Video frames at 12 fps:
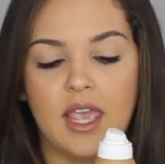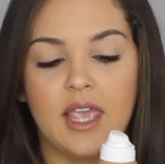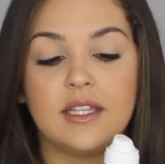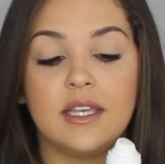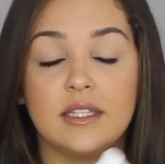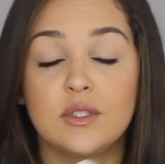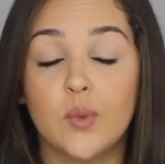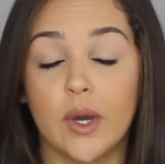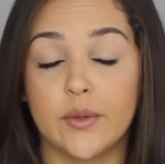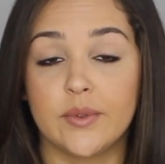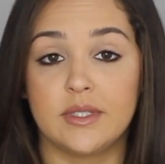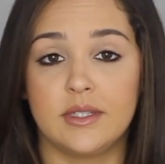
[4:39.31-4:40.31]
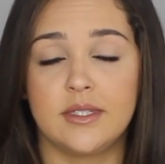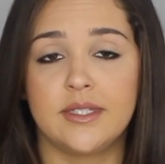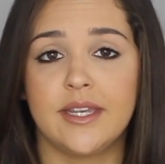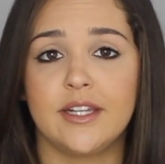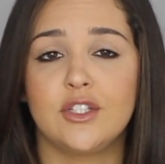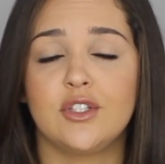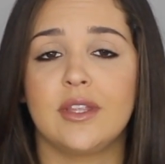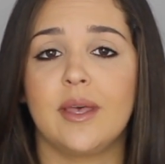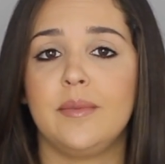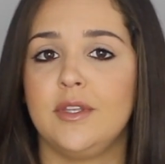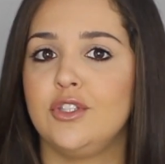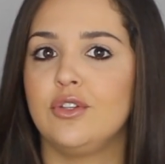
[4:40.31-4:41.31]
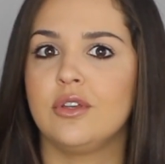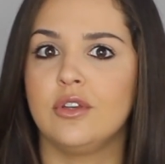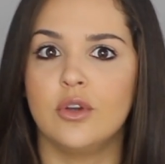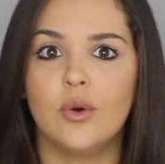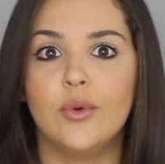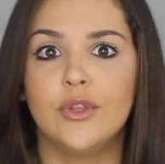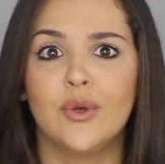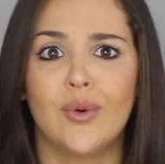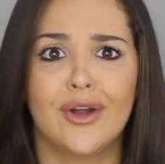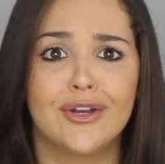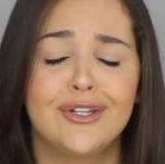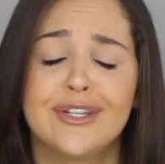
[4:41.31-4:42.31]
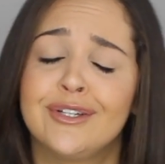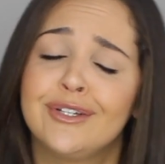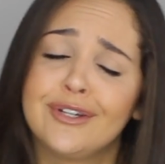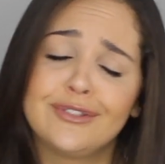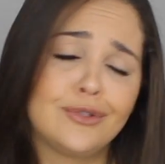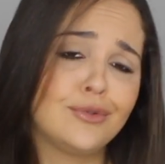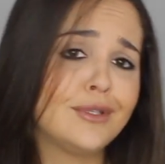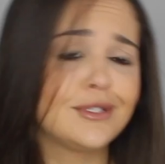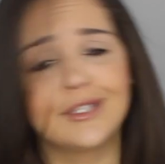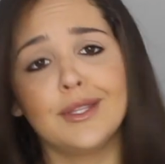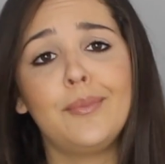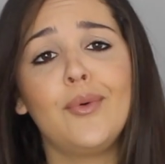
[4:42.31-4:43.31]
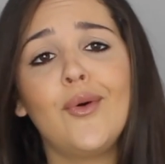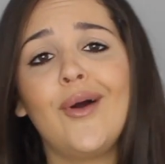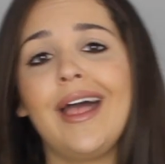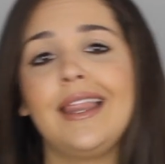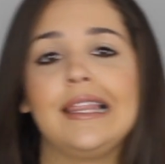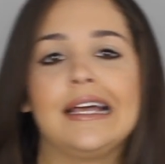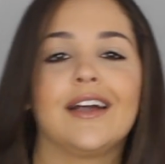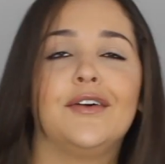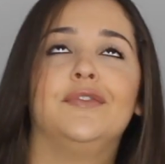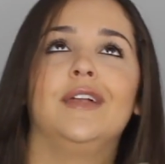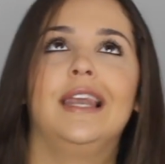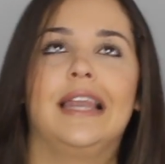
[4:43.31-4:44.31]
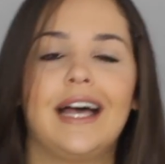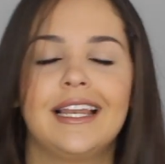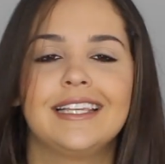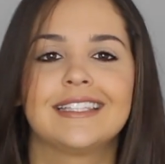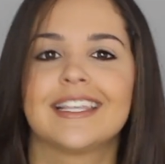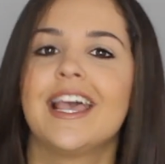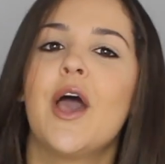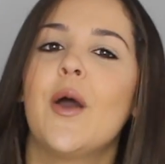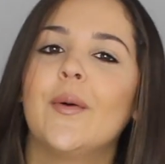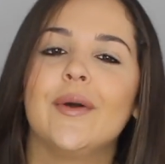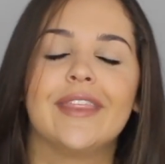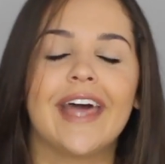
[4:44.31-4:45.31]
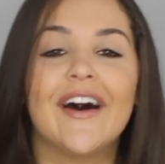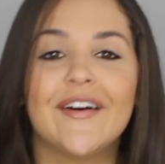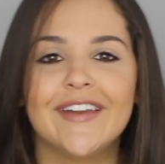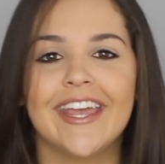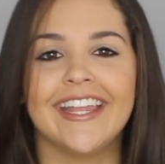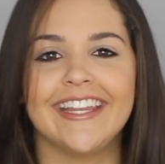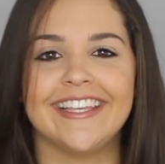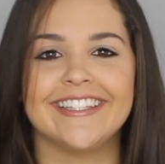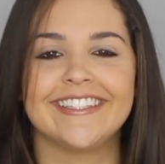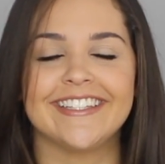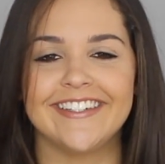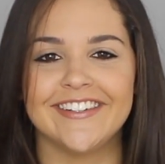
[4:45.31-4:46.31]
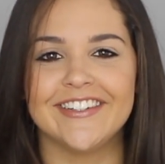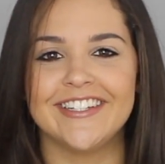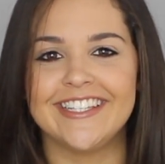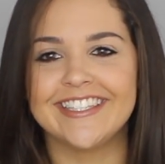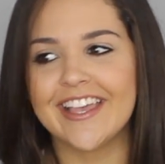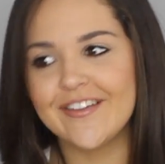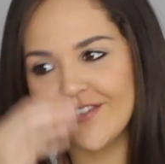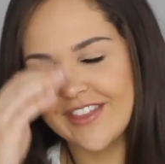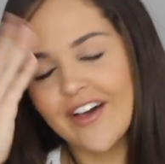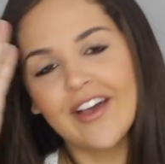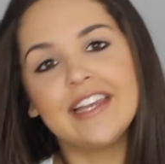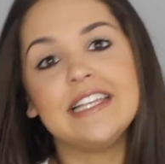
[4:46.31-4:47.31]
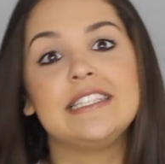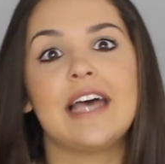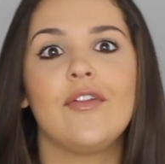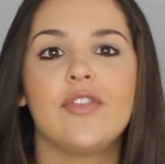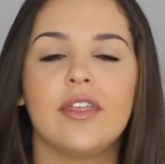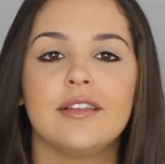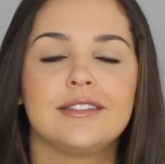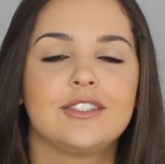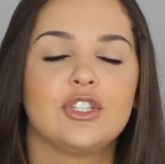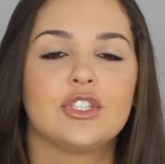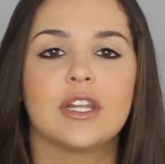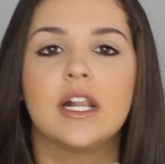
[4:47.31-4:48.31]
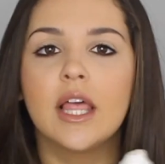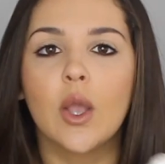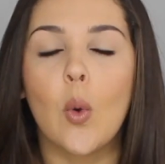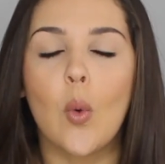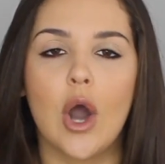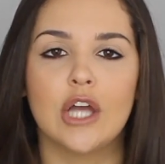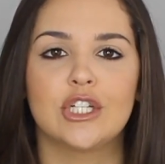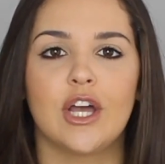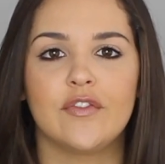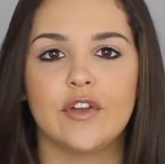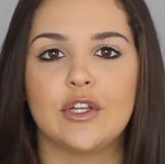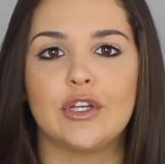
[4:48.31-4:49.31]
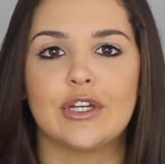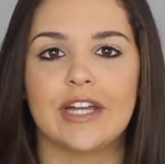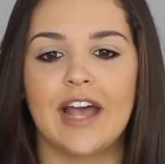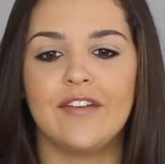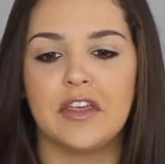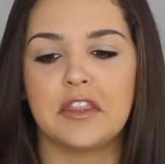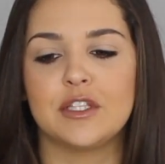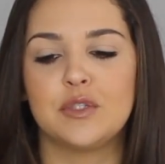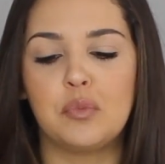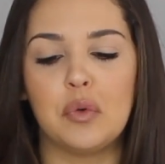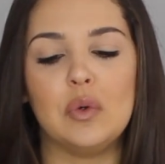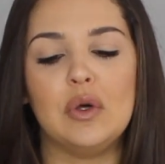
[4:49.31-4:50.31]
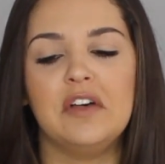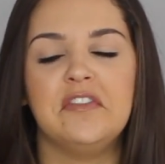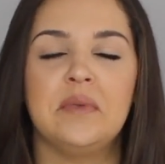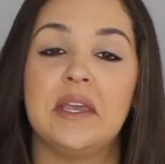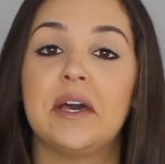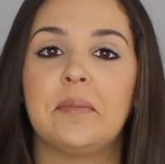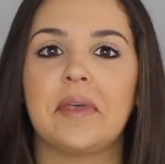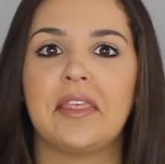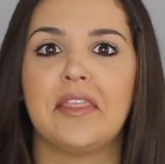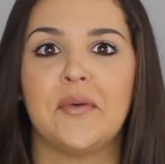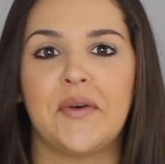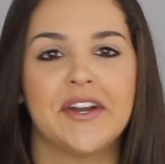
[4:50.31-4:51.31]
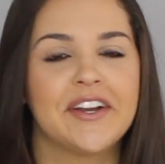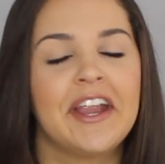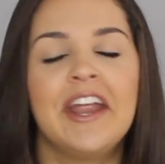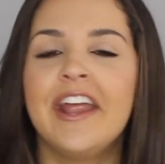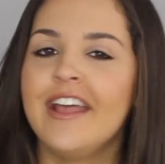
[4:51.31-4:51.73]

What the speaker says: it is water resistant, so that means you can go in the water, you can do this to the pool and look flawless without any insecurities and without any doubt that it's just gonna like wash off and you're gonna have like this pool of makeup in the water.